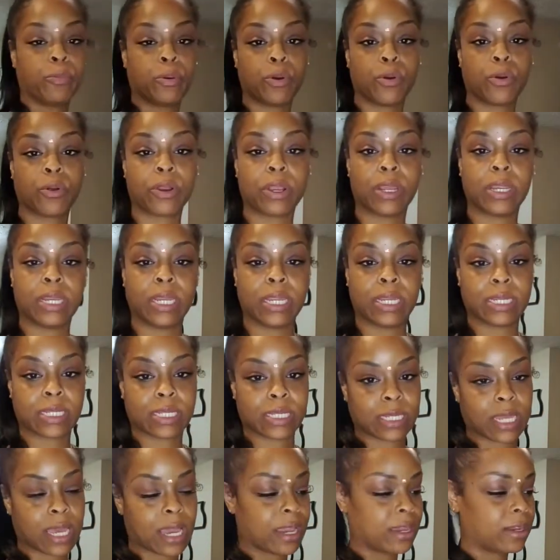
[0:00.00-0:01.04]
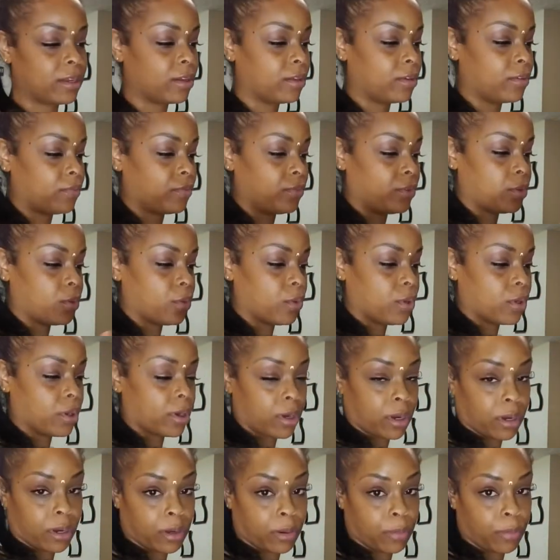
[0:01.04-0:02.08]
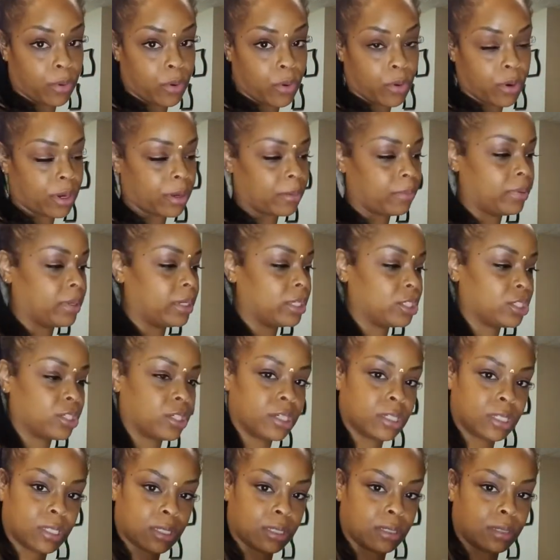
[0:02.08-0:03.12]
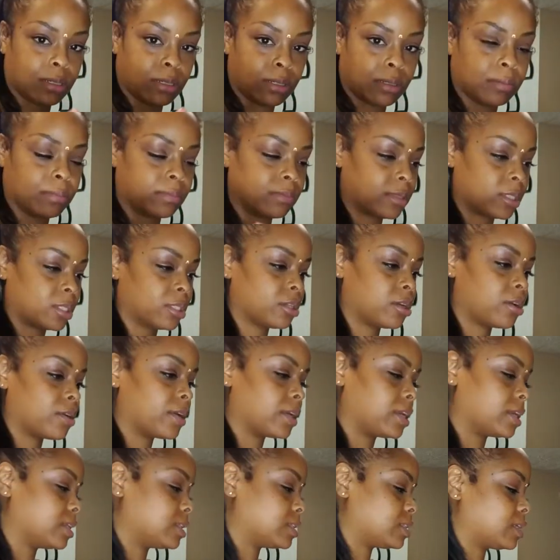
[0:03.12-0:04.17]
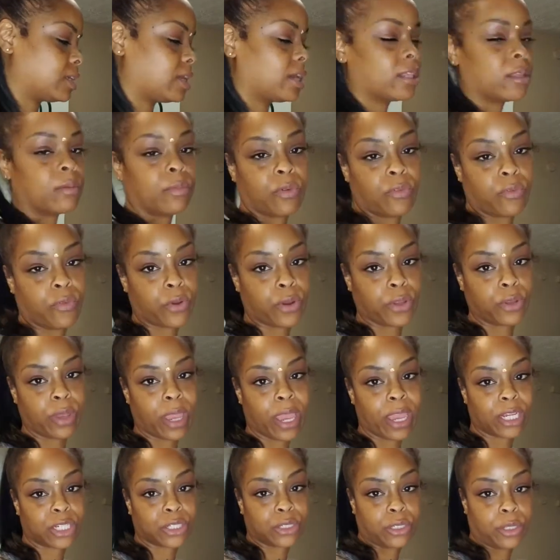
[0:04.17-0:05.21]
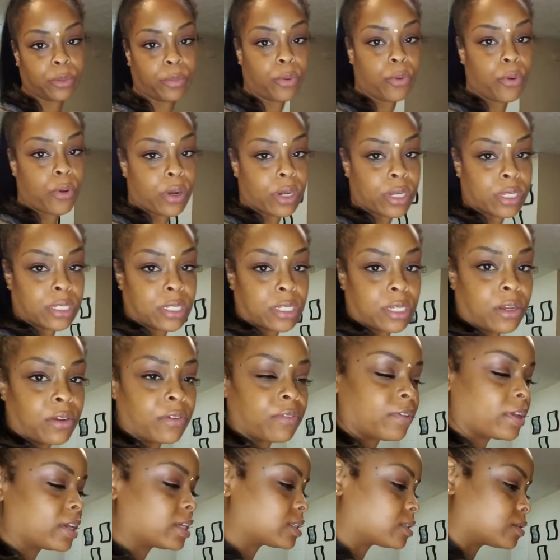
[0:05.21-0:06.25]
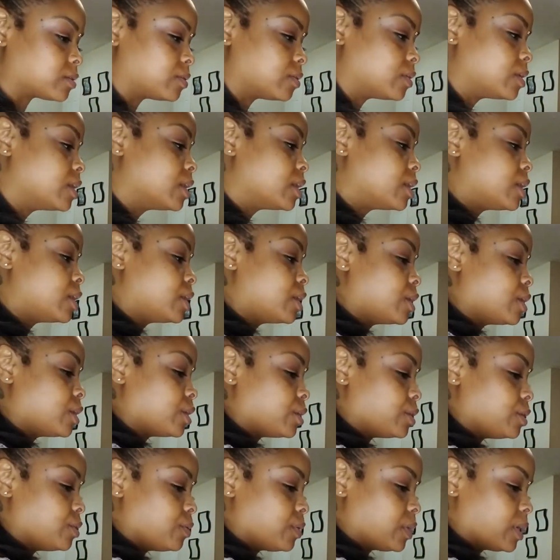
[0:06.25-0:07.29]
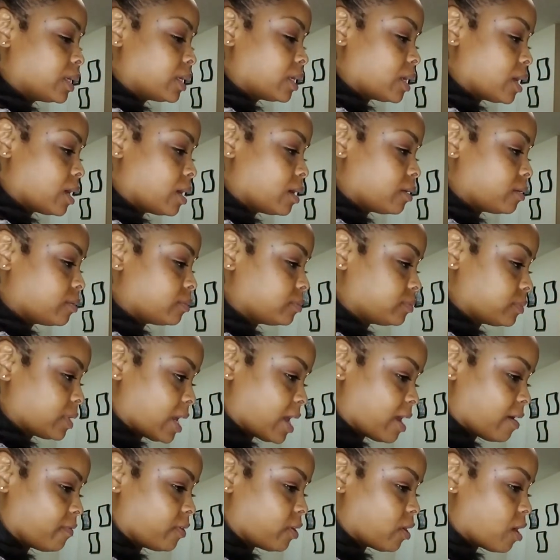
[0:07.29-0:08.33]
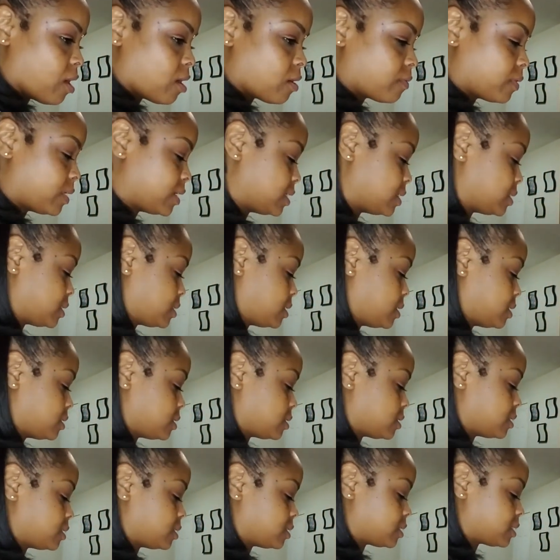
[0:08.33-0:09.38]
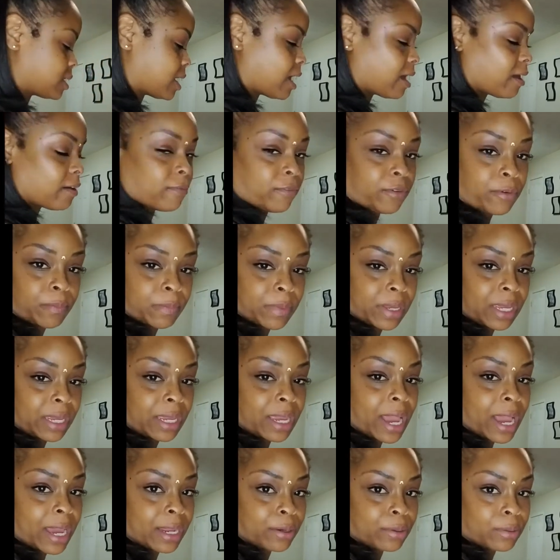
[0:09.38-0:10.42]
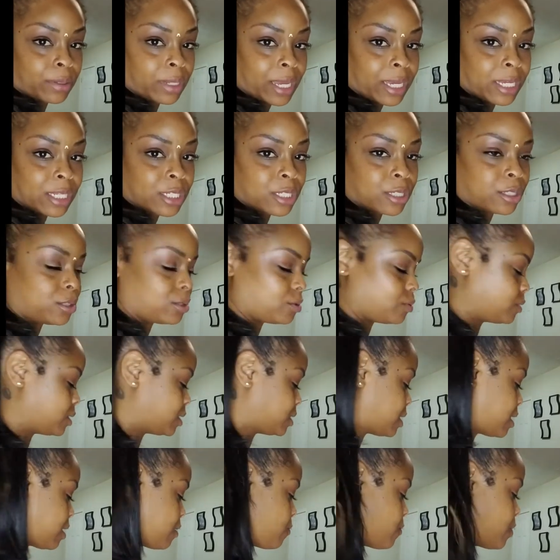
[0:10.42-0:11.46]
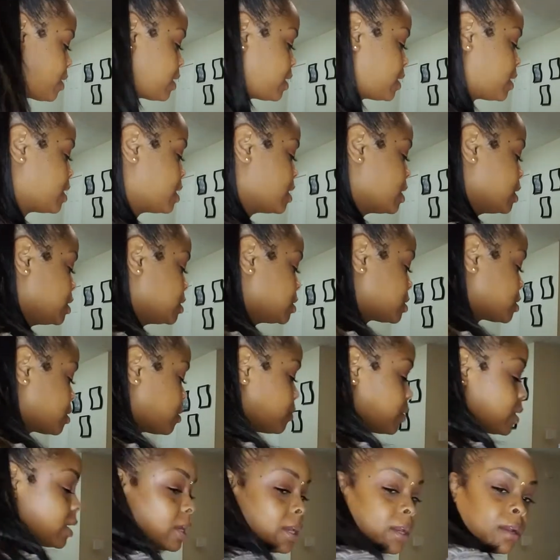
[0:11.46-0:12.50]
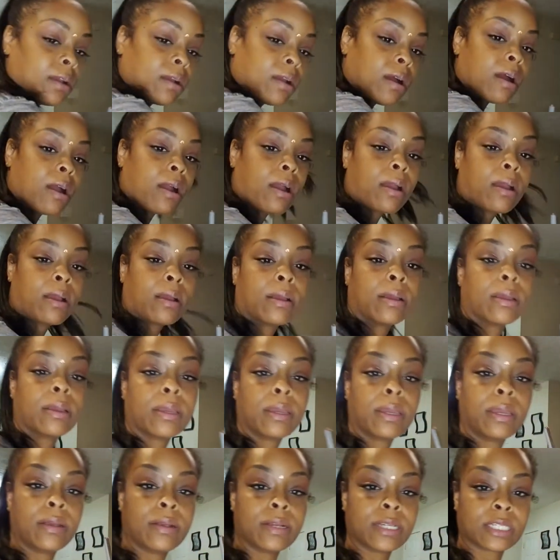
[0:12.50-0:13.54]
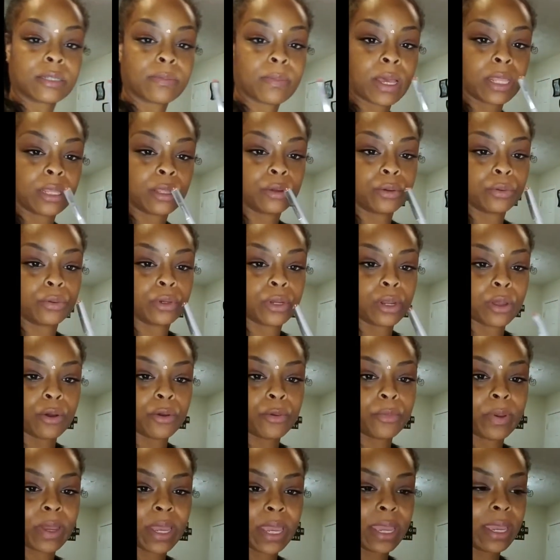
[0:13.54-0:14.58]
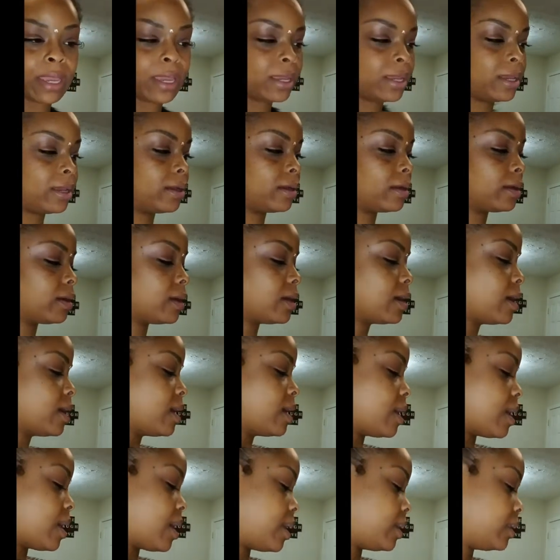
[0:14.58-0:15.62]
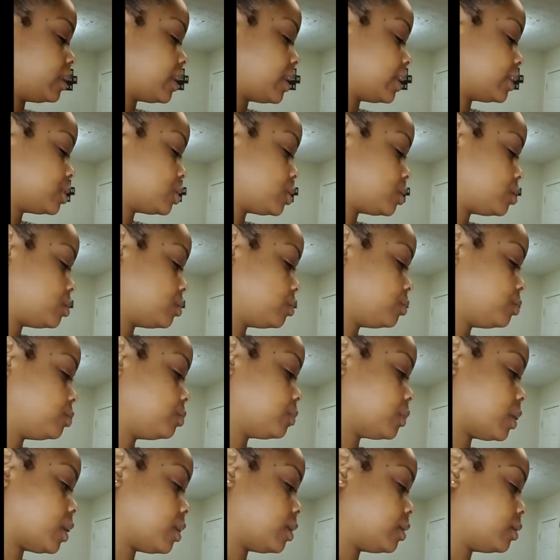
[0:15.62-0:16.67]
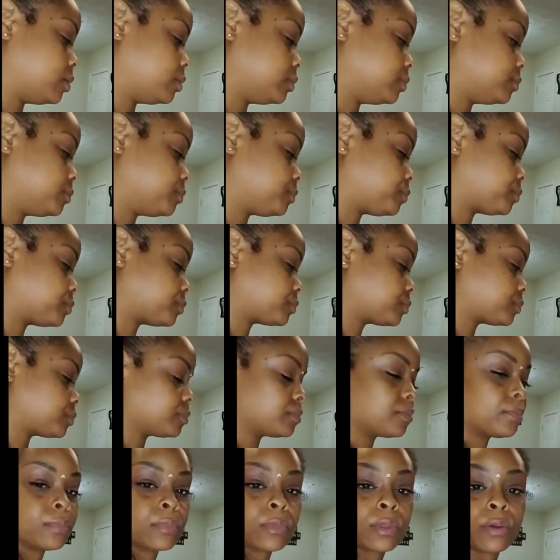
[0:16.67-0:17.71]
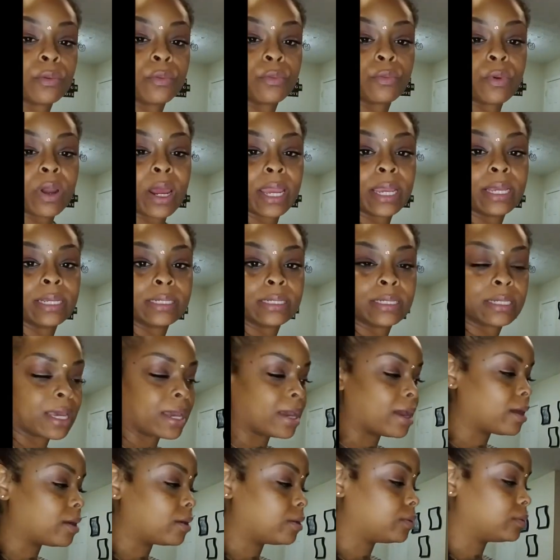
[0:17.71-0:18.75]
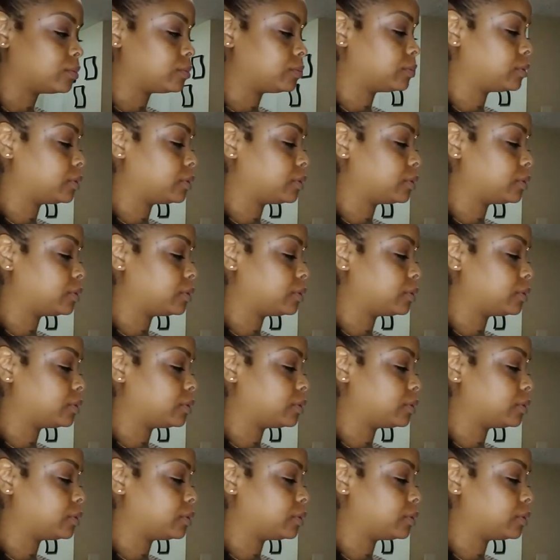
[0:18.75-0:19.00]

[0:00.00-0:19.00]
pour it inside of your pouring pitcher to stir it in together before you actually pour it into your vessel, you can um, have it already sitting to the side. For me, I don't like to do it that way. So here are, here's my little notepad here. I like to um, write down